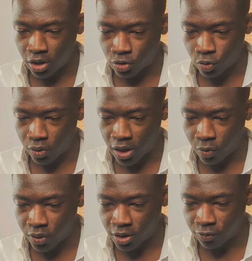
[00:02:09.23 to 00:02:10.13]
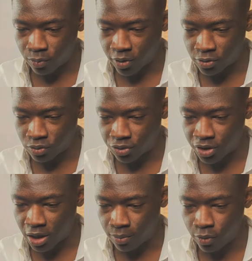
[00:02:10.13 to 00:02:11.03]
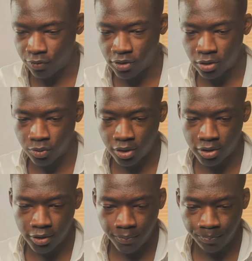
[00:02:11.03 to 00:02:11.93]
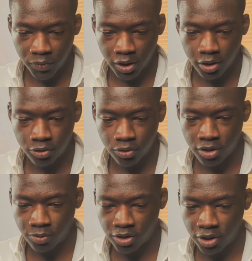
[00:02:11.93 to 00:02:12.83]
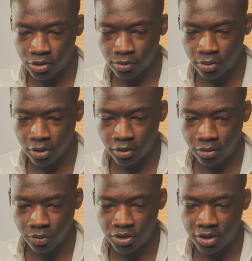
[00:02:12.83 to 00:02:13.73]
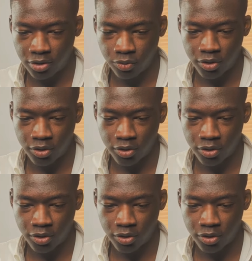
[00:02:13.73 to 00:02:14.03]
And so we now waited for price to trade above this liquidity into this mitigation block, which